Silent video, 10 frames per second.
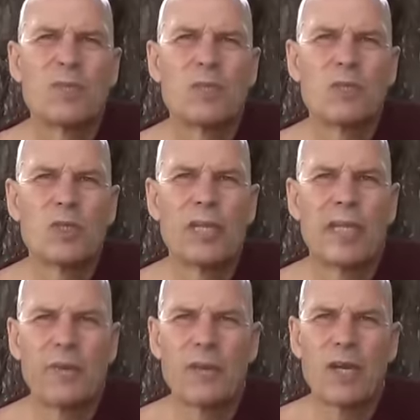Usually
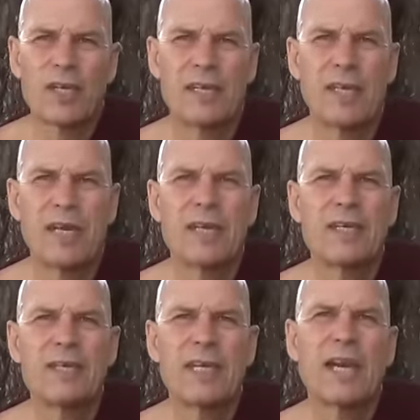they will cut their,
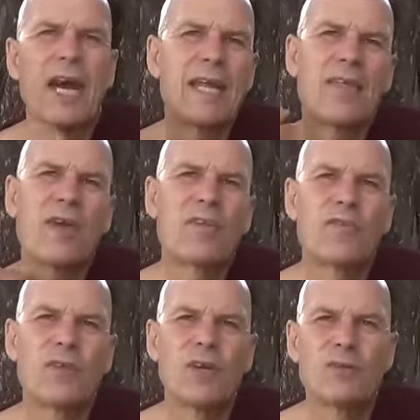their either their
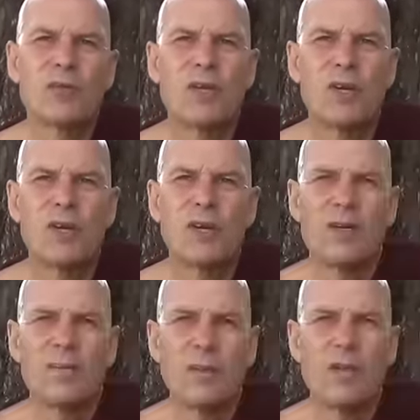throat or
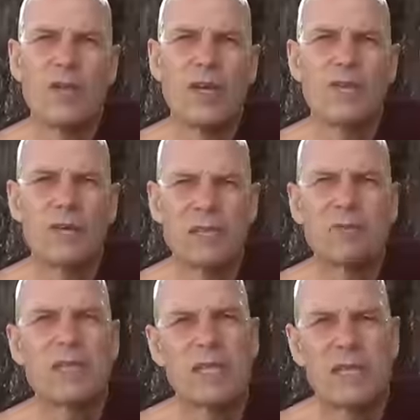both their wrist
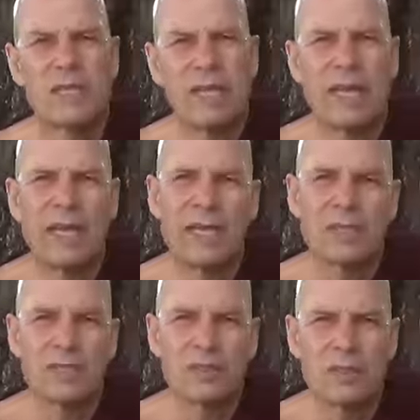with the, their,
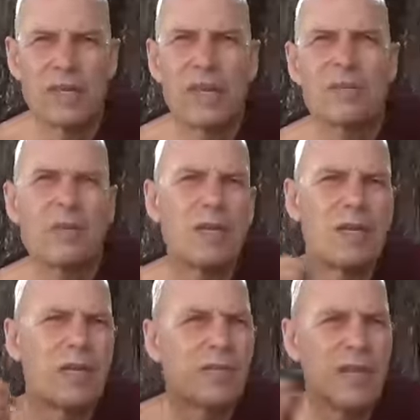their
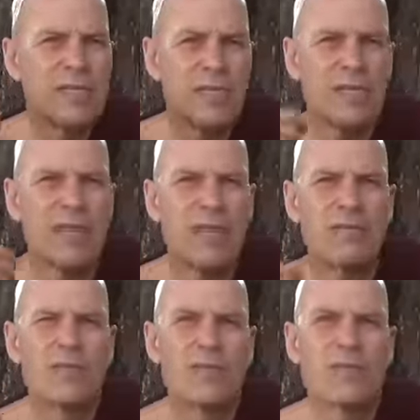uh, razor knife